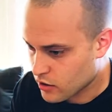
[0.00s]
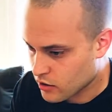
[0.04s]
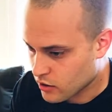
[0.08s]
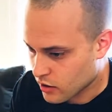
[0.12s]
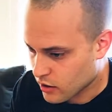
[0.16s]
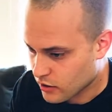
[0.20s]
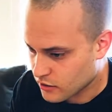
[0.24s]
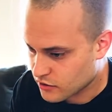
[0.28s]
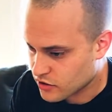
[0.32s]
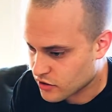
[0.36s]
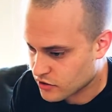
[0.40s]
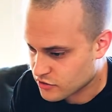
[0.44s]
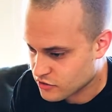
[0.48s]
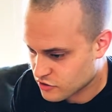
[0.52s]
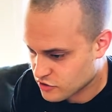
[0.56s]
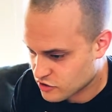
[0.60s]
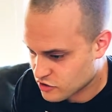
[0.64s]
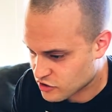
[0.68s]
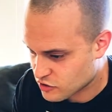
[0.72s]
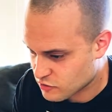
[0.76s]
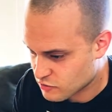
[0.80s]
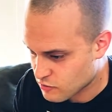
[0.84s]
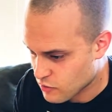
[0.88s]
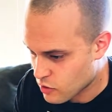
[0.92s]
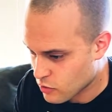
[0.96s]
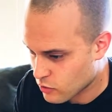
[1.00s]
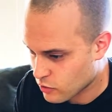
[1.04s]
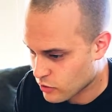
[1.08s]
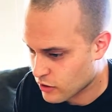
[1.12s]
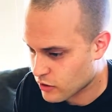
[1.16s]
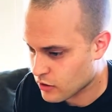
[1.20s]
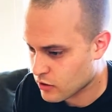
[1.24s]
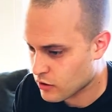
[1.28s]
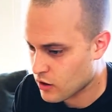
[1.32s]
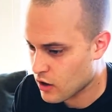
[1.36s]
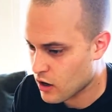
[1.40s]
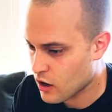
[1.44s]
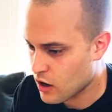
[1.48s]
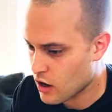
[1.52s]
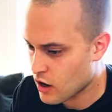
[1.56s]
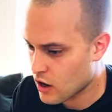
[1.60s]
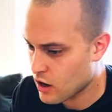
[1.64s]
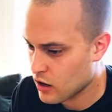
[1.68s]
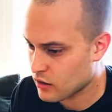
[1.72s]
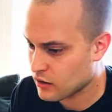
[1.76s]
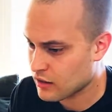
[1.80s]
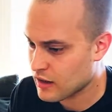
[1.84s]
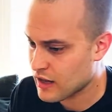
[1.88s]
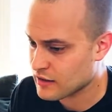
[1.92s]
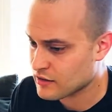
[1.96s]
Touch of smoke,
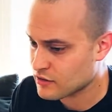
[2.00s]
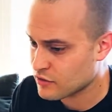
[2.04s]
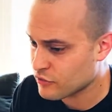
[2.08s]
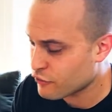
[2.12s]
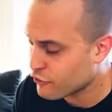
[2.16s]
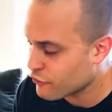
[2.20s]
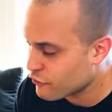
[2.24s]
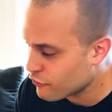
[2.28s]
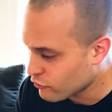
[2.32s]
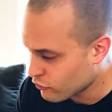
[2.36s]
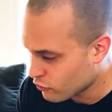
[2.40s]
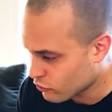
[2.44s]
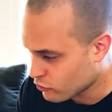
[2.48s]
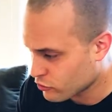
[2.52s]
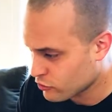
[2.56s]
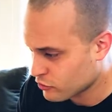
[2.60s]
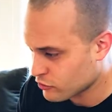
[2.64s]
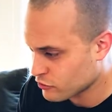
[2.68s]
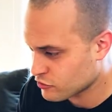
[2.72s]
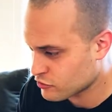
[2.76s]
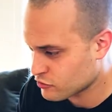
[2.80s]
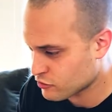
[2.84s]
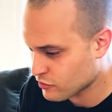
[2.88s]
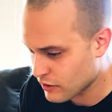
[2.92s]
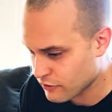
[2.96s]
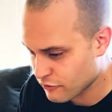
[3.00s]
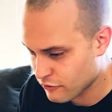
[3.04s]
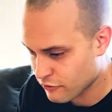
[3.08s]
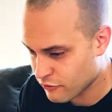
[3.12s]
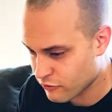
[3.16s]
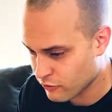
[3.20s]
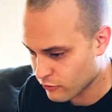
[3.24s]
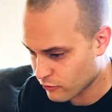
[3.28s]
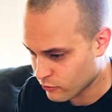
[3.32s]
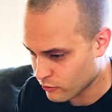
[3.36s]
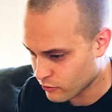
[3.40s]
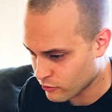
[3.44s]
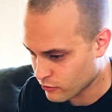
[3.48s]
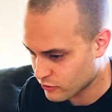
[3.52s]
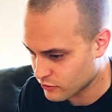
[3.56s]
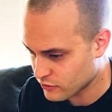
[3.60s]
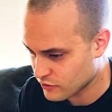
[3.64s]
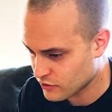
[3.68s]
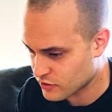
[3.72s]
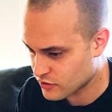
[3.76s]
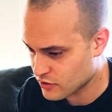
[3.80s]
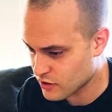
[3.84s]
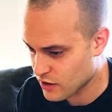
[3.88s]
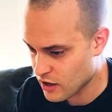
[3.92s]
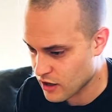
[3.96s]
lots of florals, red
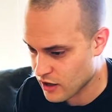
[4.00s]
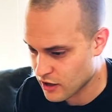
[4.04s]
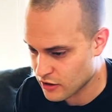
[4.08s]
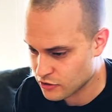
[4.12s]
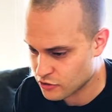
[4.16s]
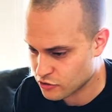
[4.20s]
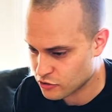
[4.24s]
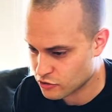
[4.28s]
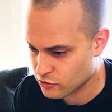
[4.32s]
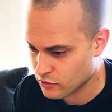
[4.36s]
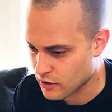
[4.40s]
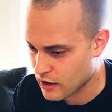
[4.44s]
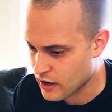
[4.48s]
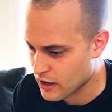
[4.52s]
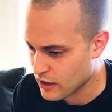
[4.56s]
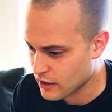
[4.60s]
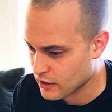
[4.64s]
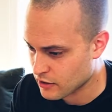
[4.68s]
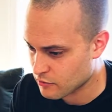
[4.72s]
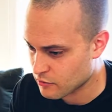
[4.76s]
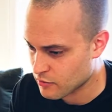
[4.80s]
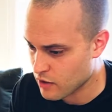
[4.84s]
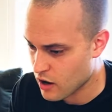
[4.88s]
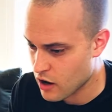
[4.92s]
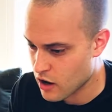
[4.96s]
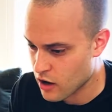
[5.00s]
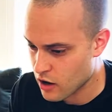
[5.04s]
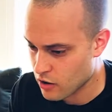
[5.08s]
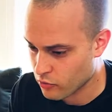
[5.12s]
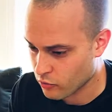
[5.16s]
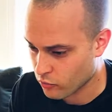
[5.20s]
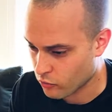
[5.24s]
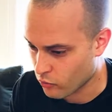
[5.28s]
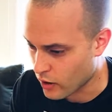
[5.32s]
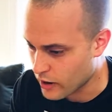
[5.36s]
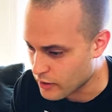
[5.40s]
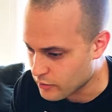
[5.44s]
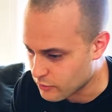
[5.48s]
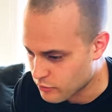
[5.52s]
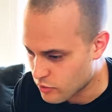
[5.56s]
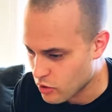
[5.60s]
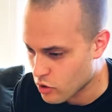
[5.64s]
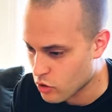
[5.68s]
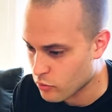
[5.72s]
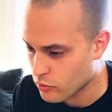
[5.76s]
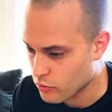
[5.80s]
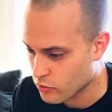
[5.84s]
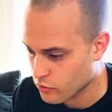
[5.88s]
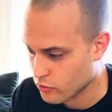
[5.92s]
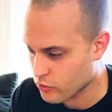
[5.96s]
florals, dried red
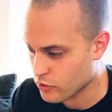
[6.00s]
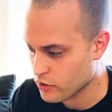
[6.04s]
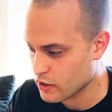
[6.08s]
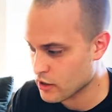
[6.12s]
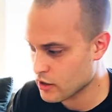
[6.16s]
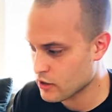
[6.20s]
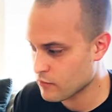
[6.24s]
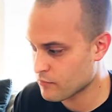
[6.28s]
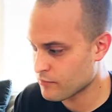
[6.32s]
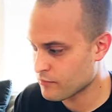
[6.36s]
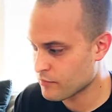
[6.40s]
potpourri,